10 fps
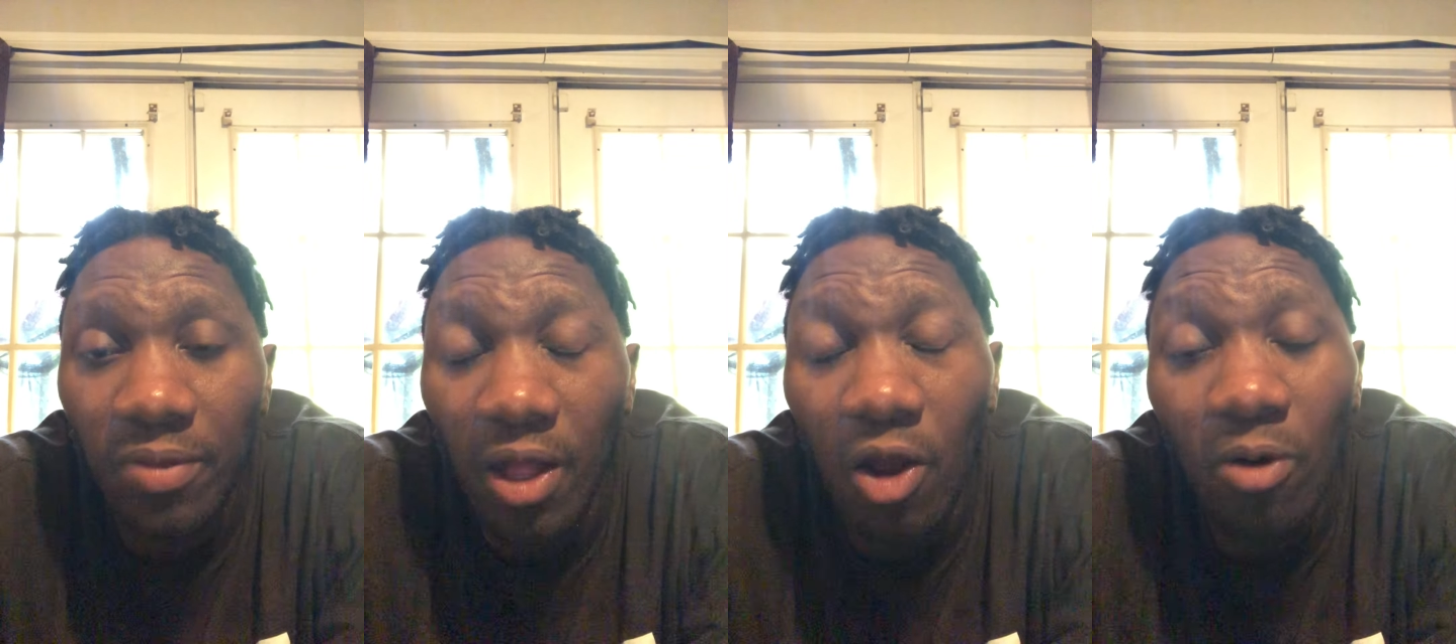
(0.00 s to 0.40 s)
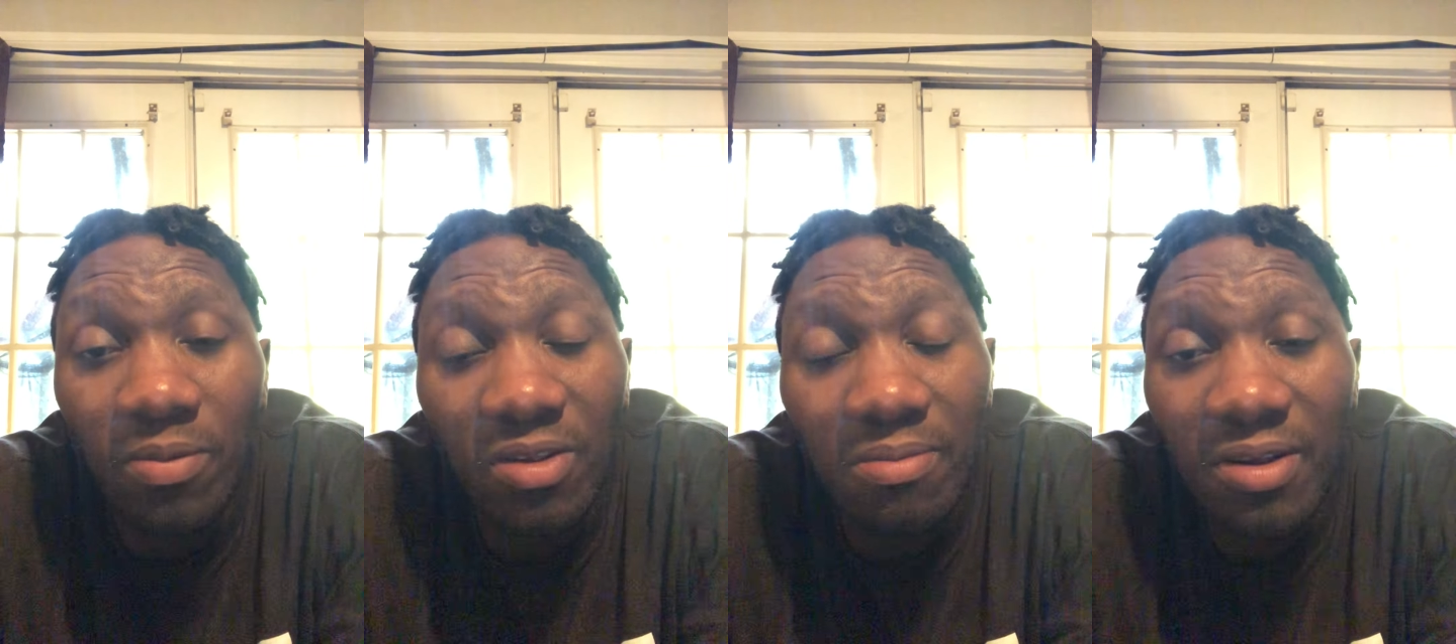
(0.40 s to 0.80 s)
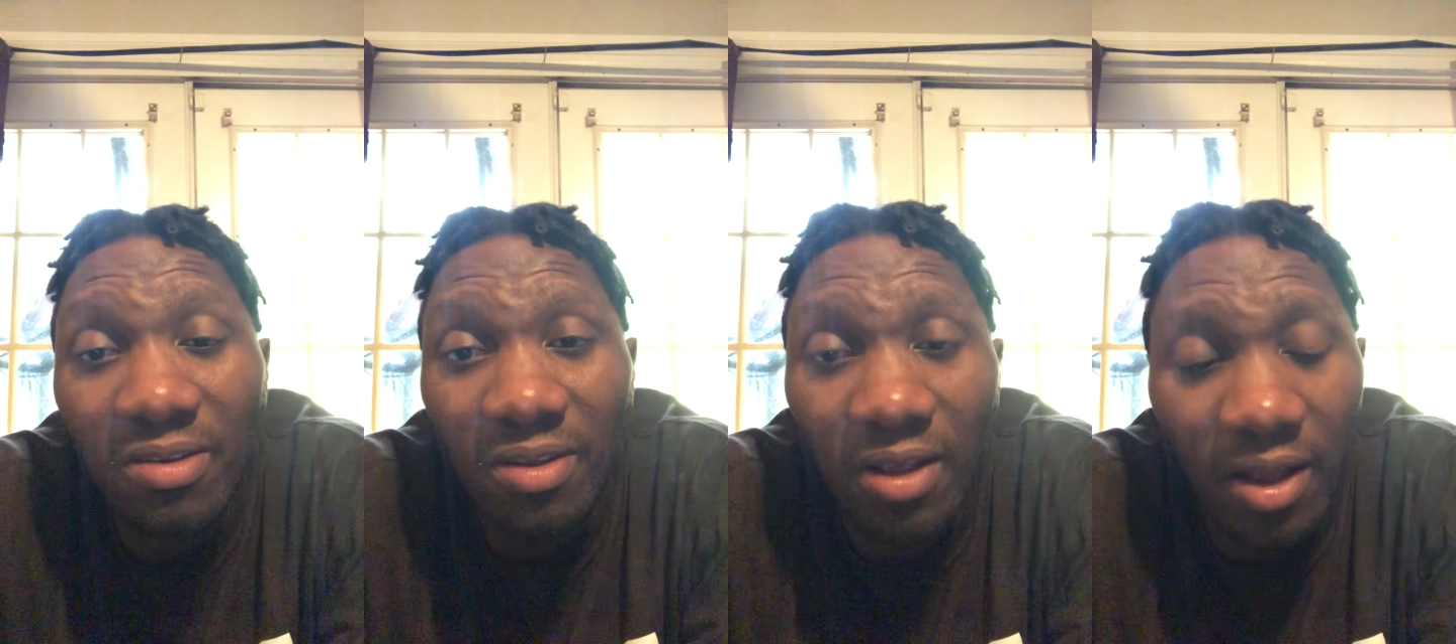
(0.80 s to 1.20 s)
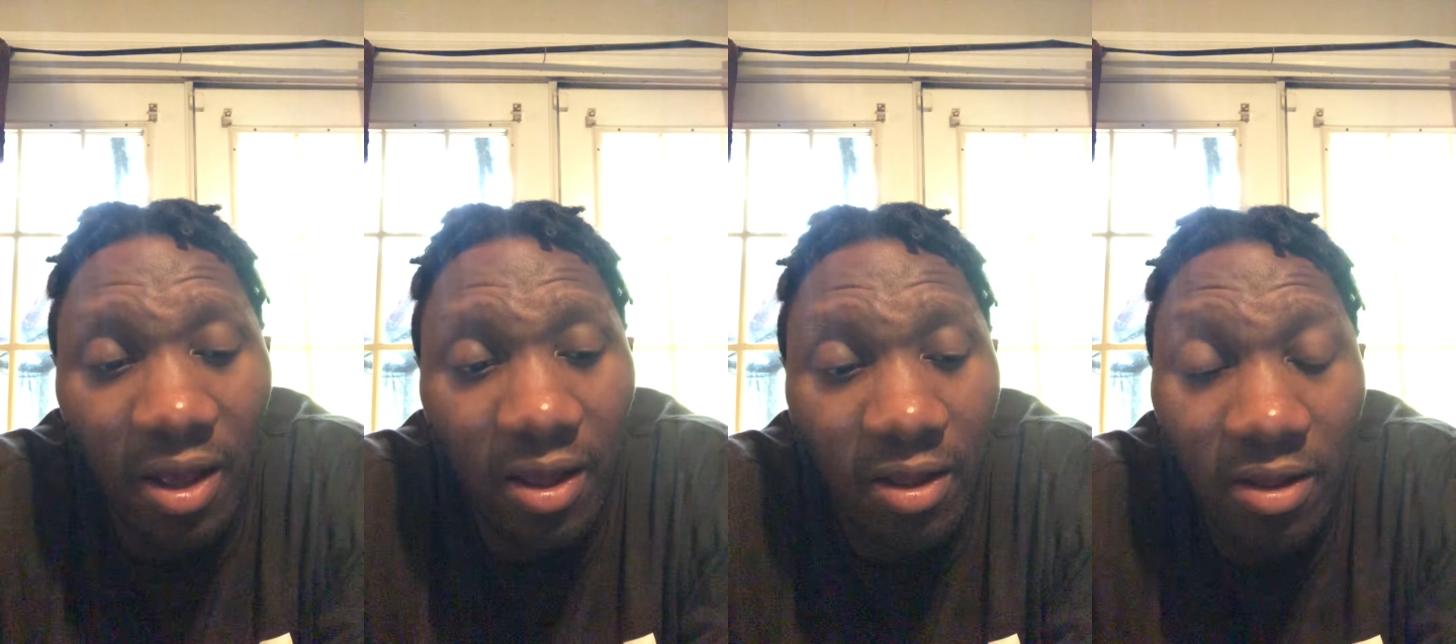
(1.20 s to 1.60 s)
I hope this Mexican
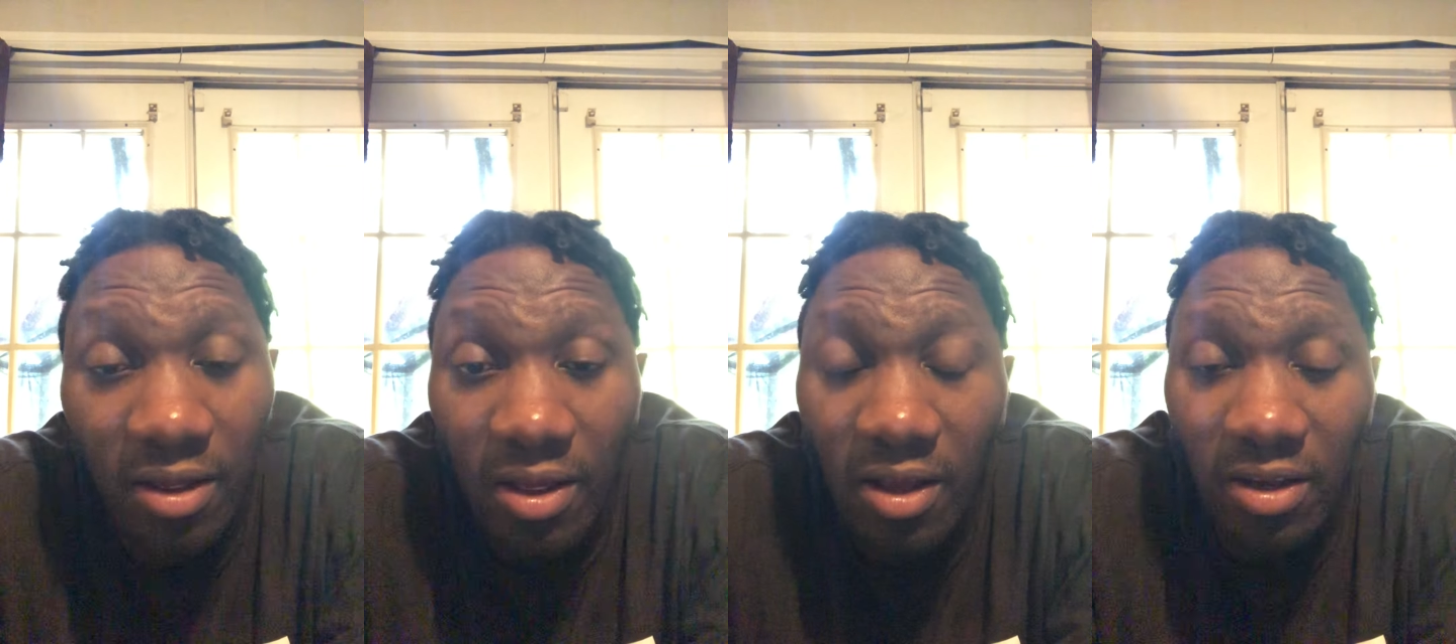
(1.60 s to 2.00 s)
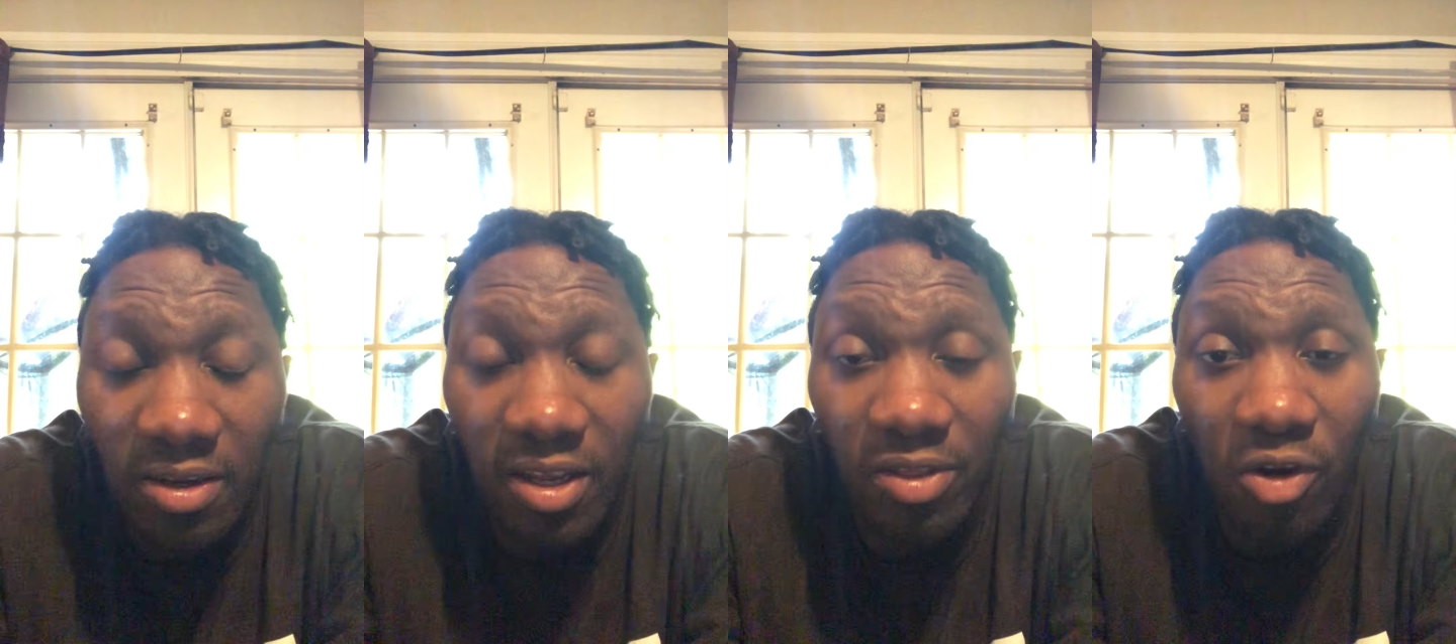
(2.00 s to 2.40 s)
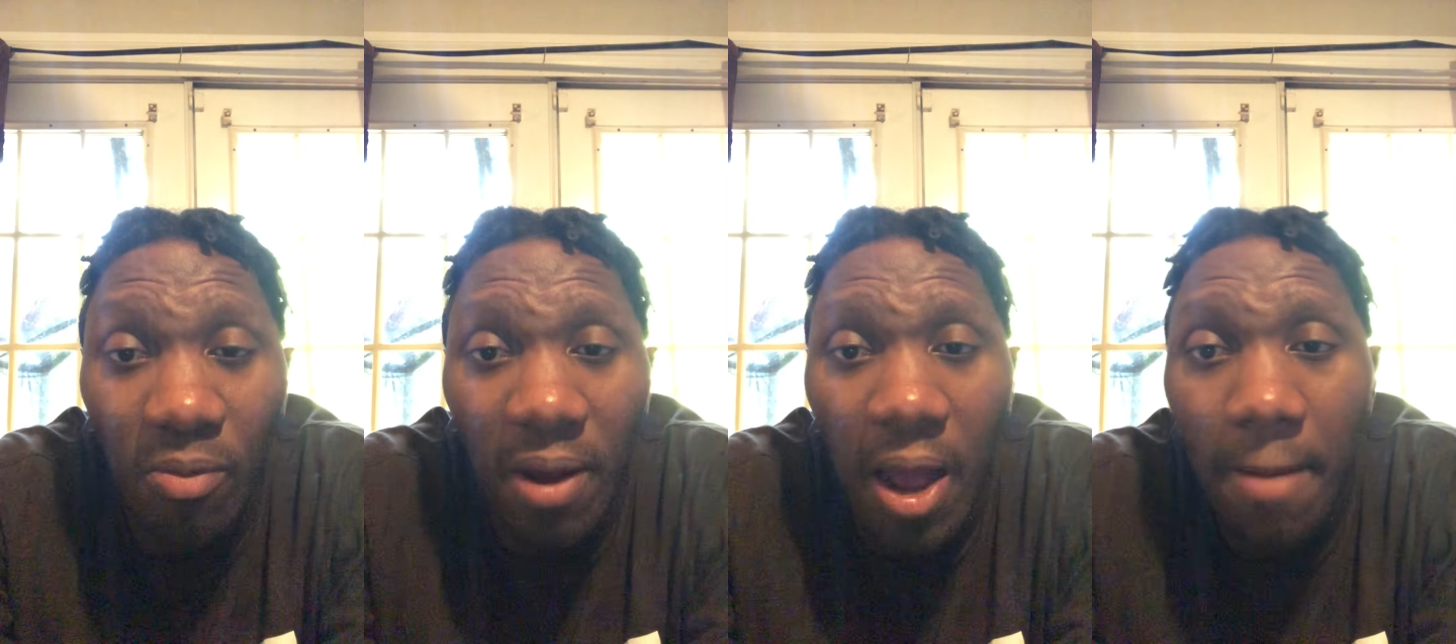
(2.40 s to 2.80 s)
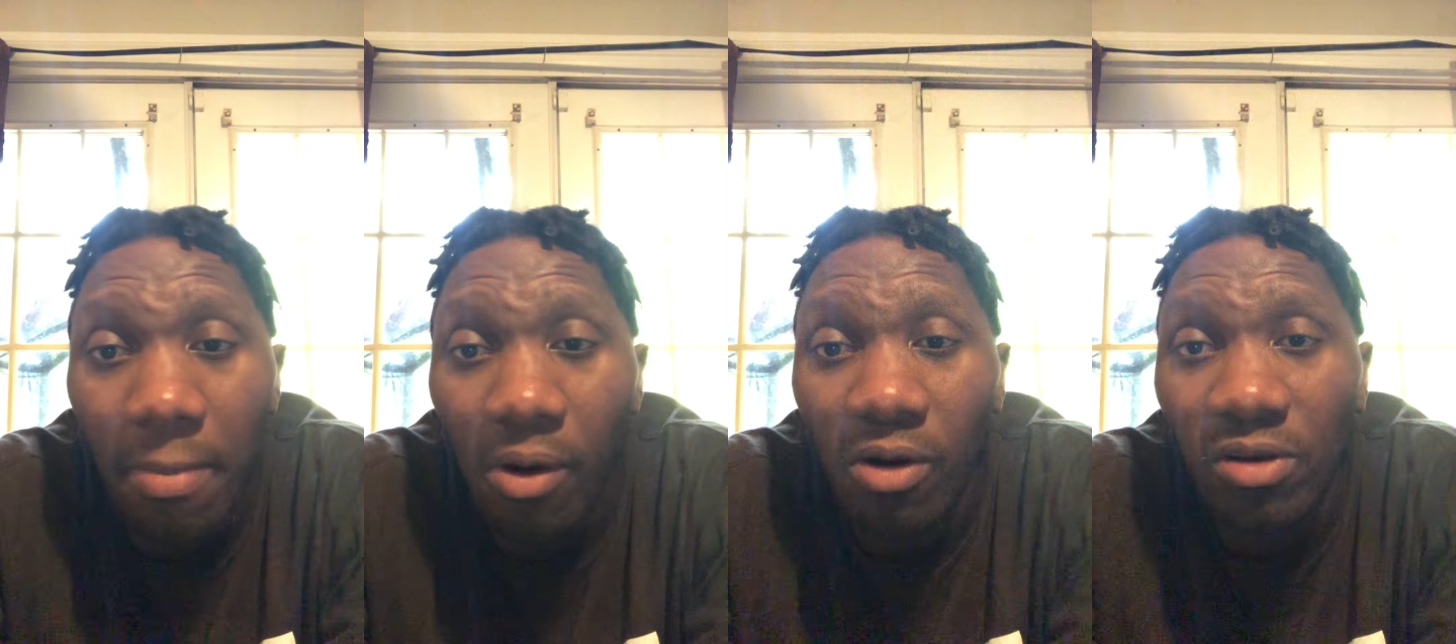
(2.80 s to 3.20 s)
guy get thrown behind
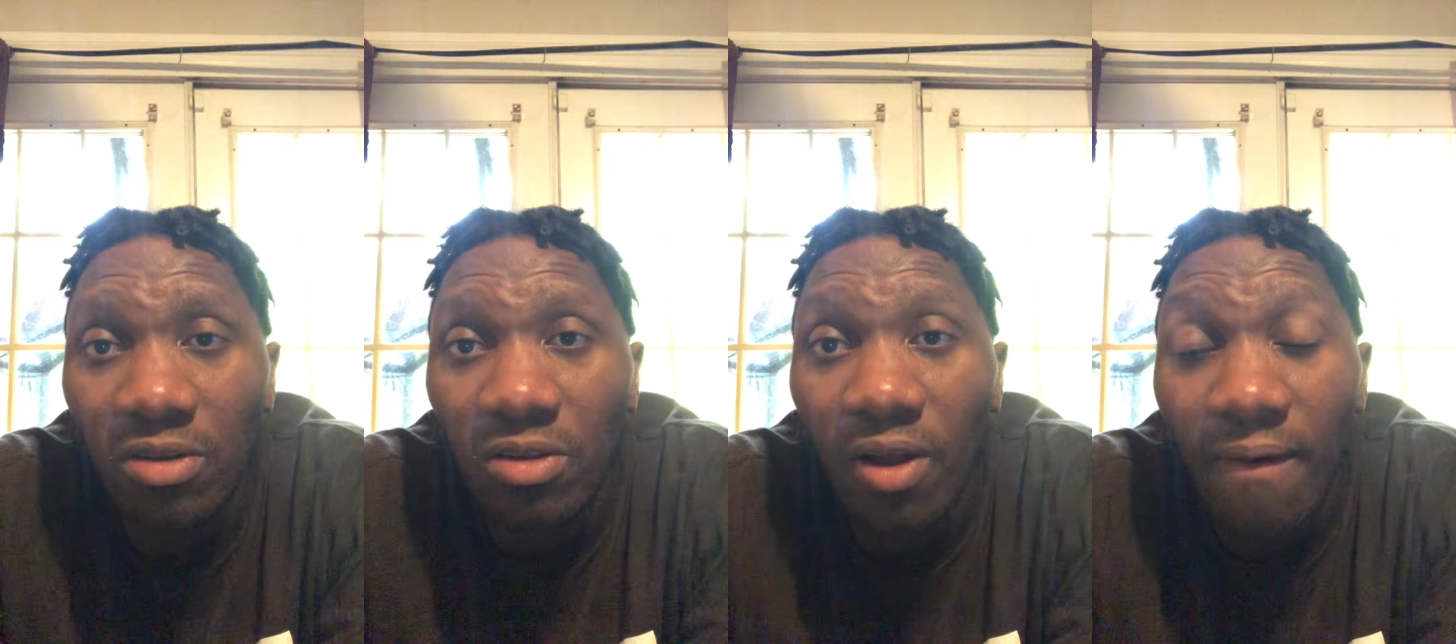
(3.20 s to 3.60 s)
bars